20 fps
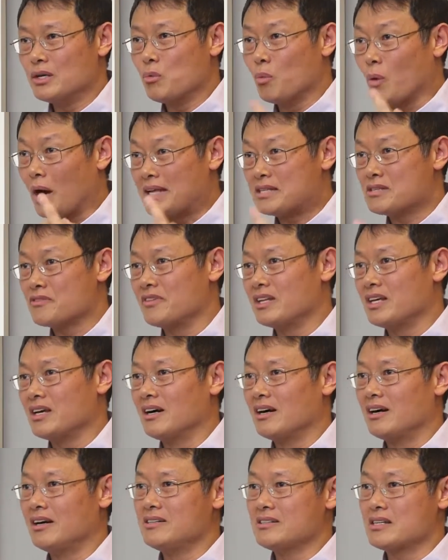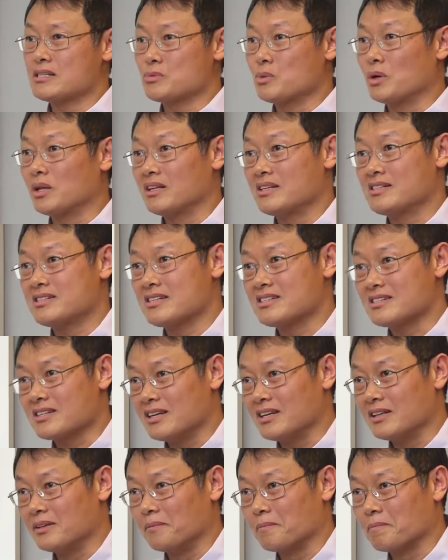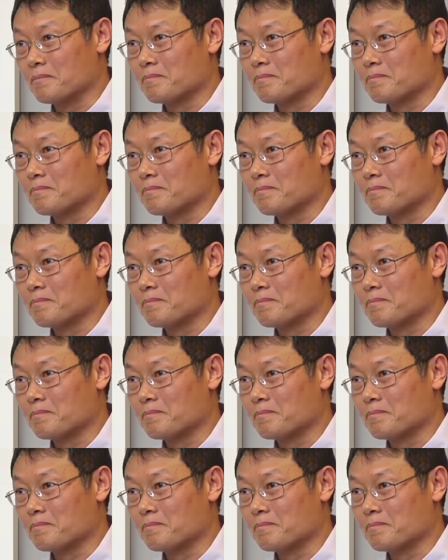whites of the eyes as well as the skin.